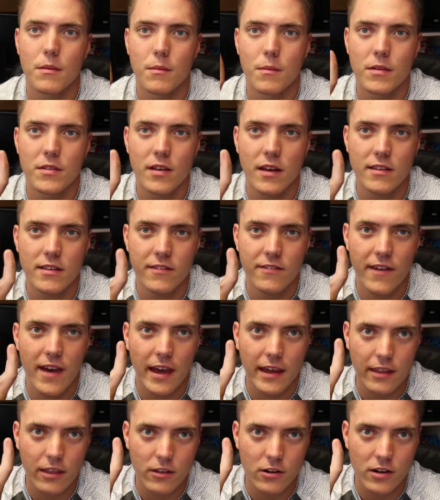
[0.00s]
Besides the
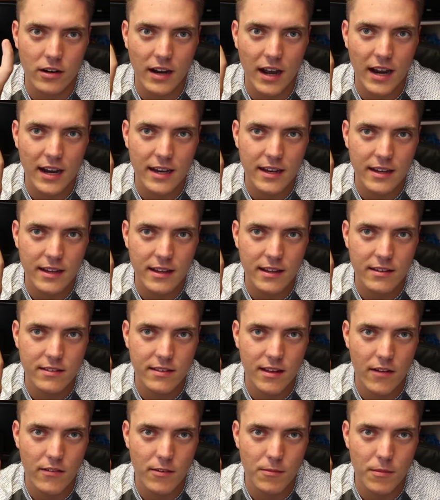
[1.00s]
fact that they're
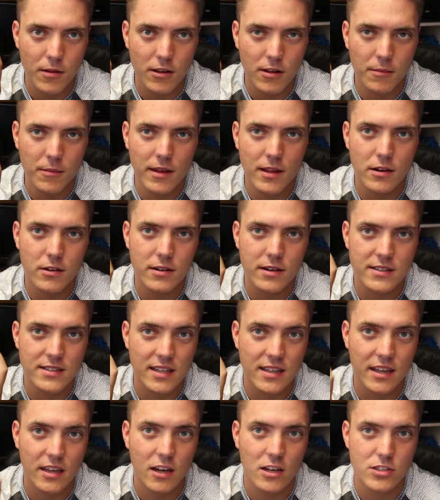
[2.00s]
97 millimeter, is
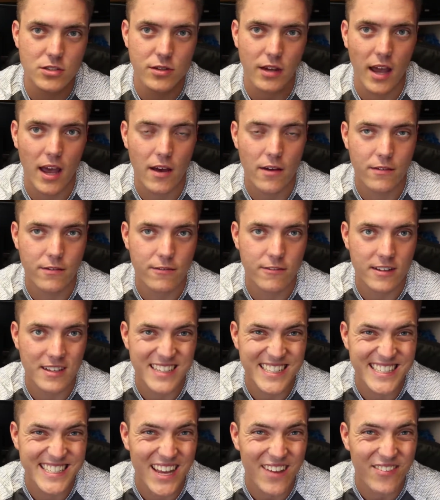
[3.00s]
that they also have
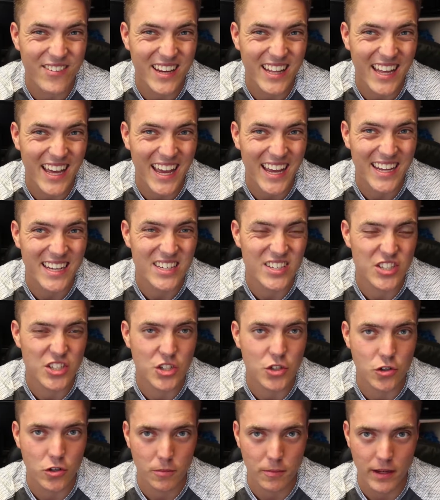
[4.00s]
78
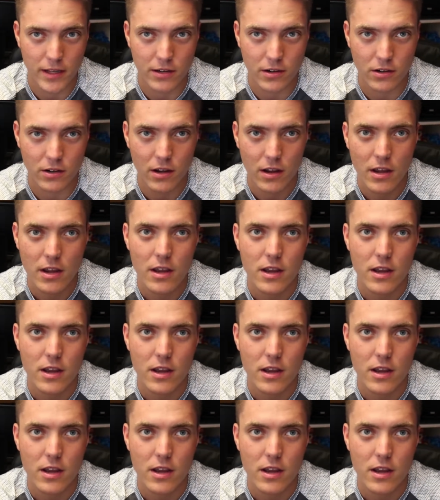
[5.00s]
durameter.